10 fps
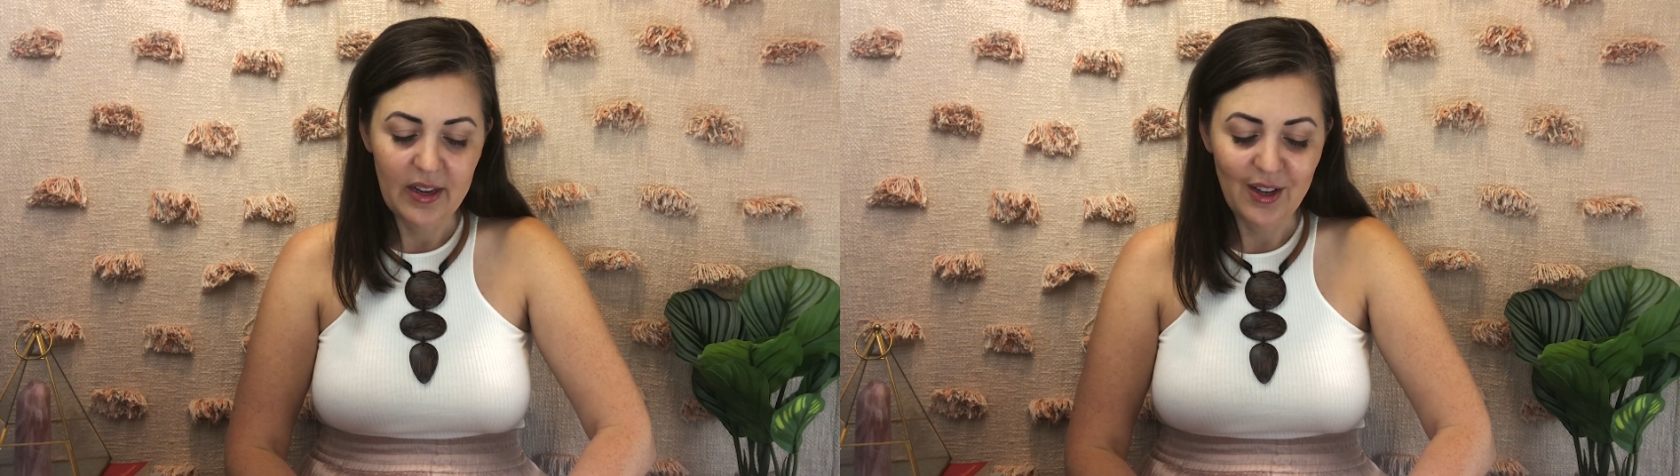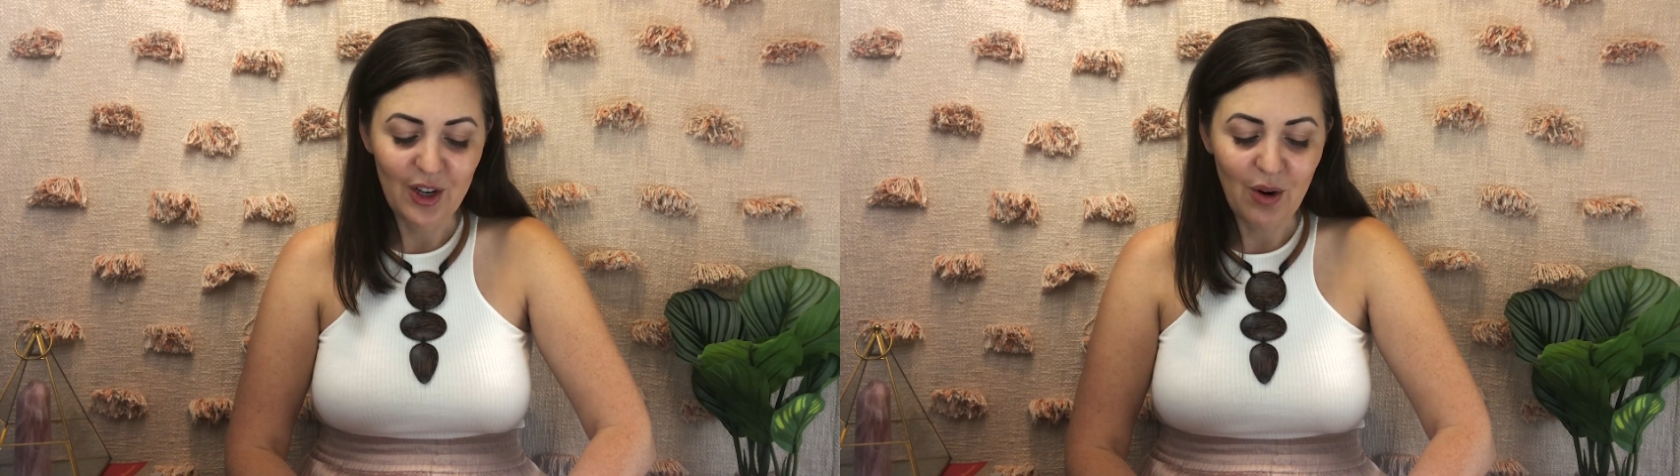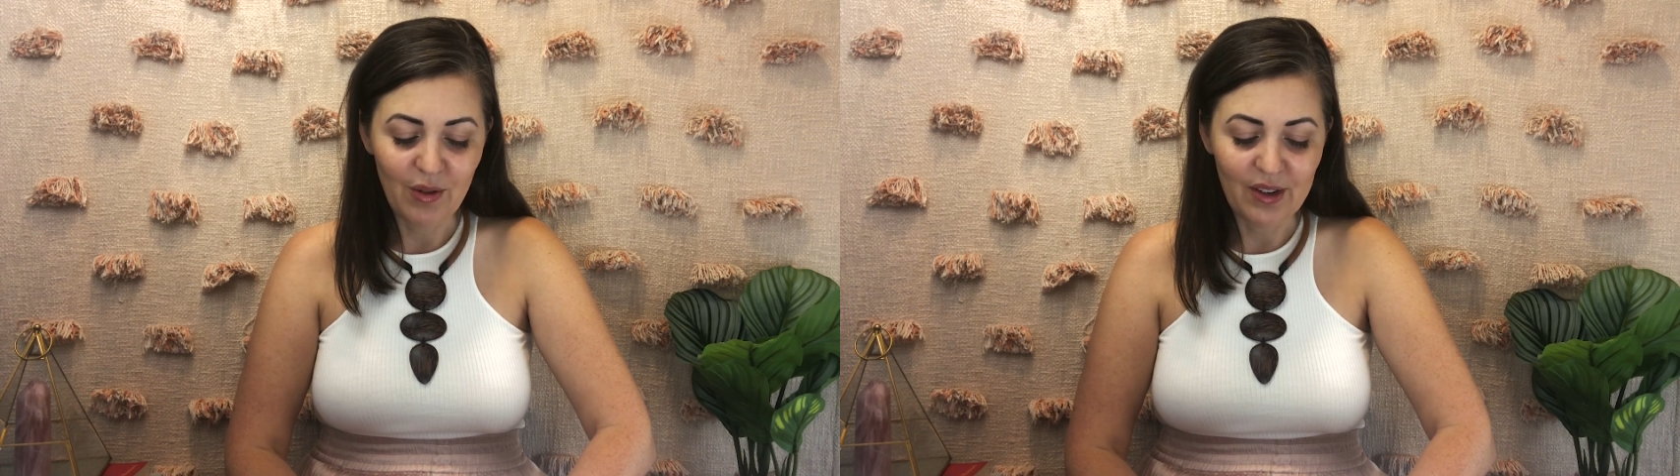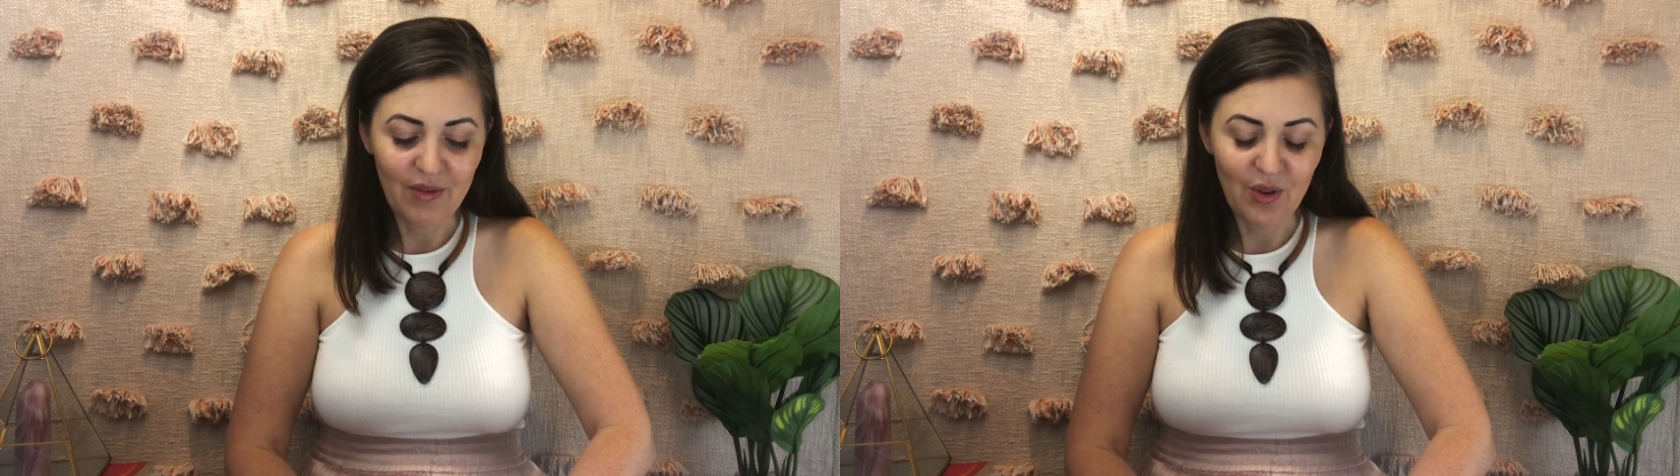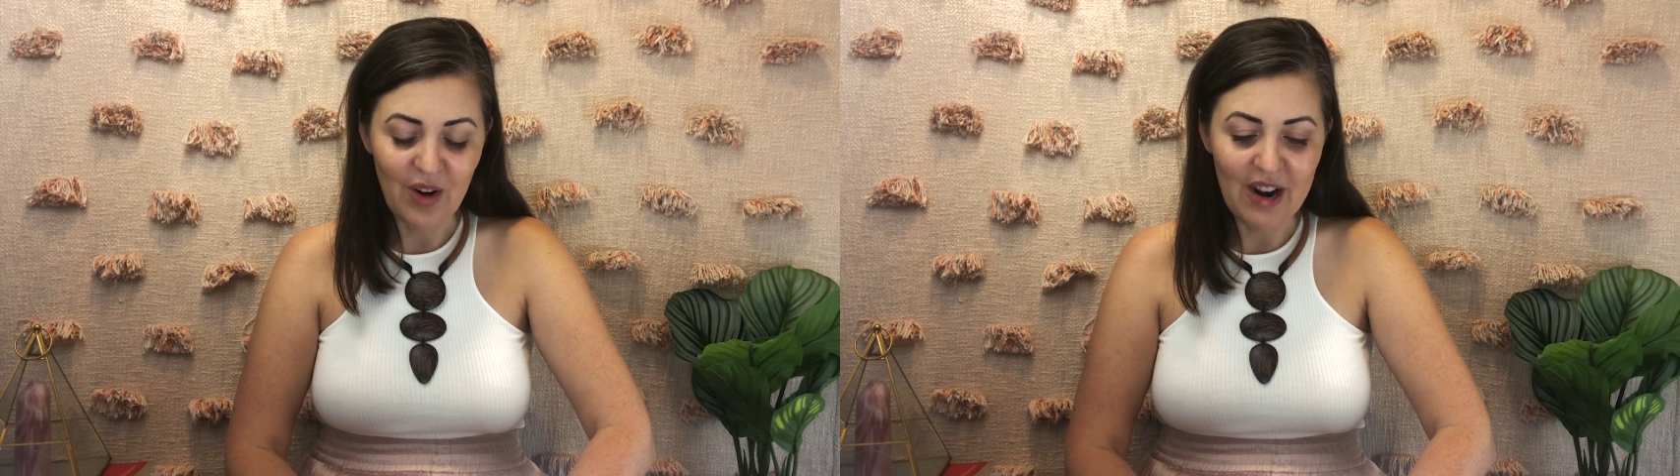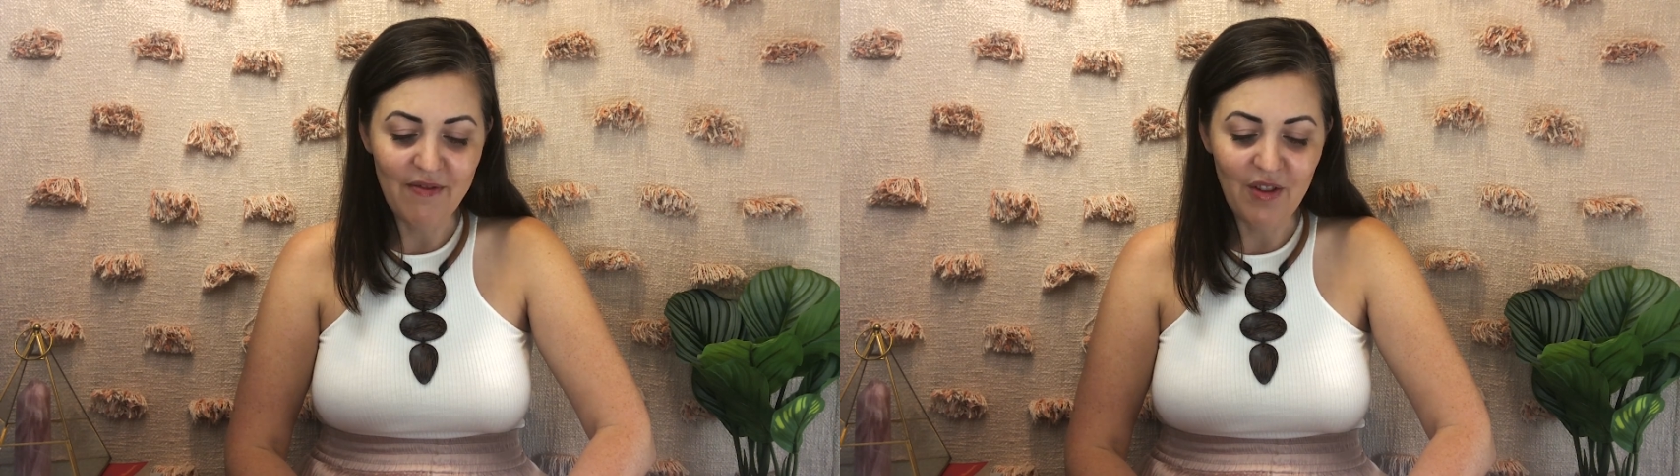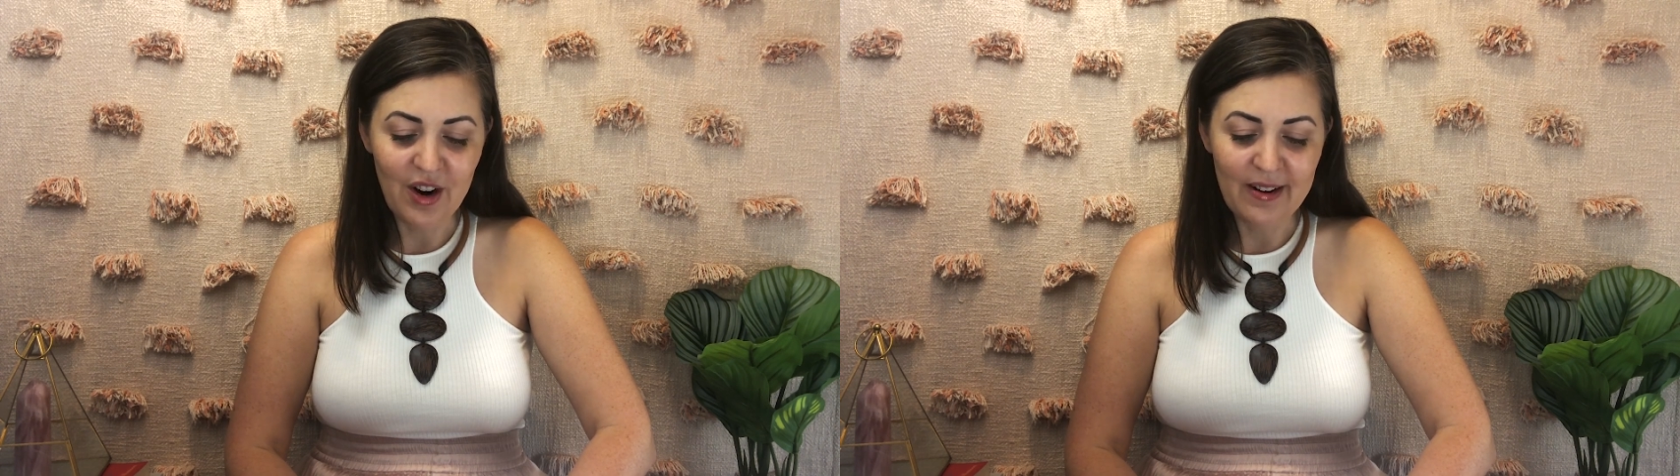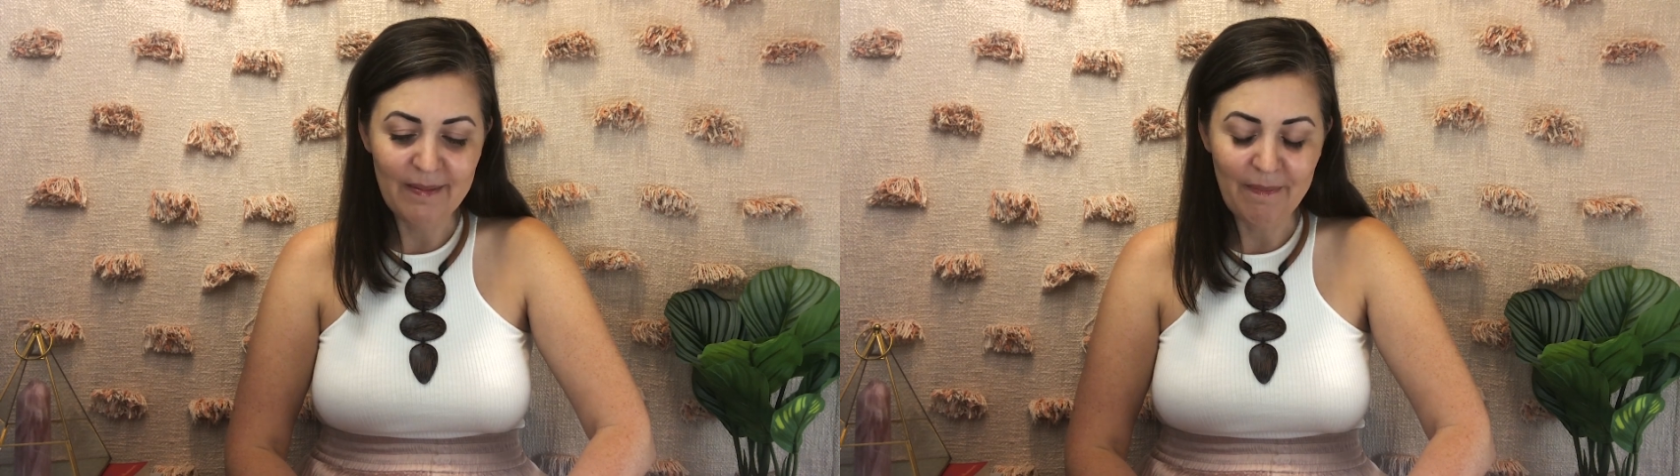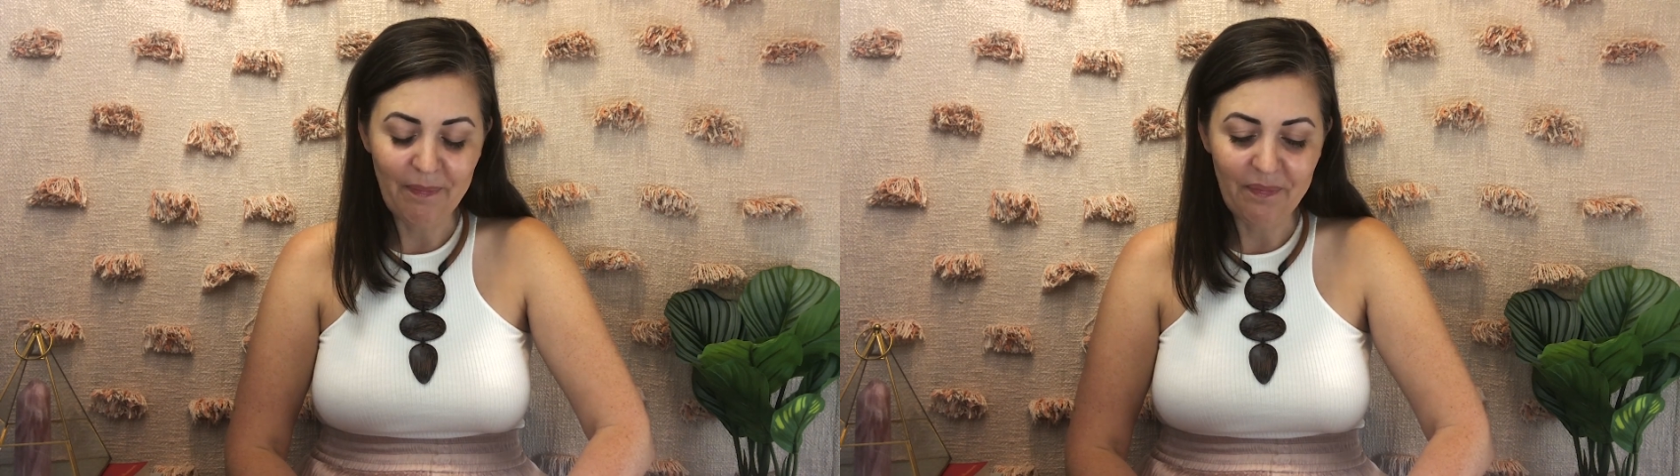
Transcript: and the toes of your right foot.